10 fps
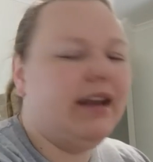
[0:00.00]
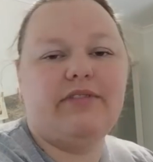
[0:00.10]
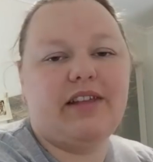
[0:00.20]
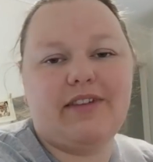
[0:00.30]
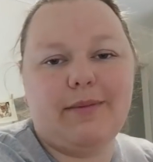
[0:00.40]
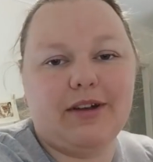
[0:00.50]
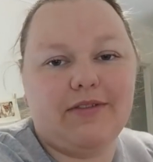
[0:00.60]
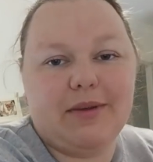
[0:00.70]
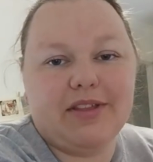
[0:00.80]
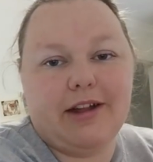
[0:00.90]
love this Fabric
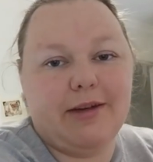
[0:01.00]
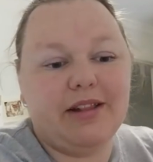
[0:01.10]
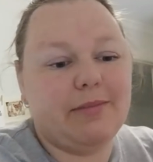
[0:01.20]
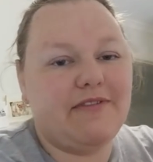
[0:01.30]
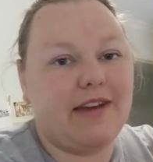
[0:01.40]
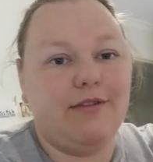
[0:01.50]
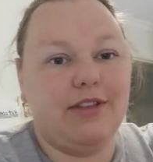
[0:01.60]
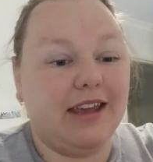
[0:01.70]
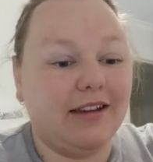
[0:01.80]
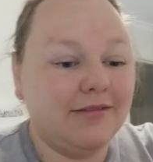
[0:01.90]
and Poem Club. It's my
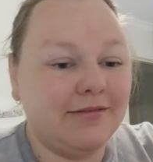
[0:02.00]
favourite thing.